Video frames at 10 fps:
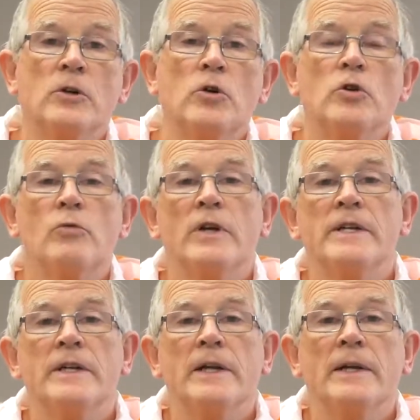Oh, look what I
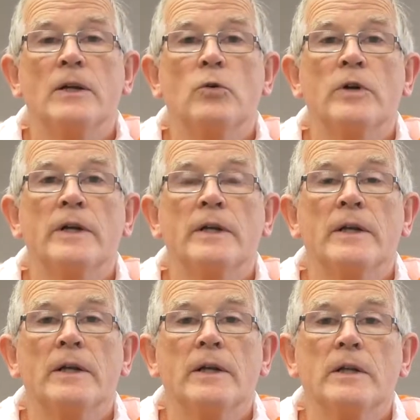did, Daddy, look what I did,
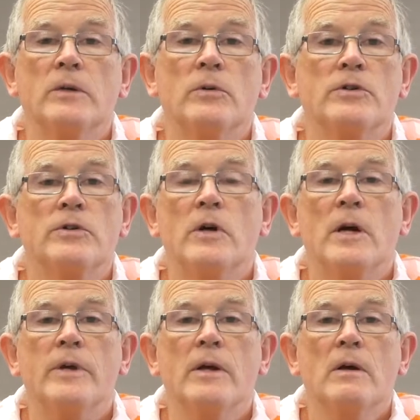Daddy. And they were so happy.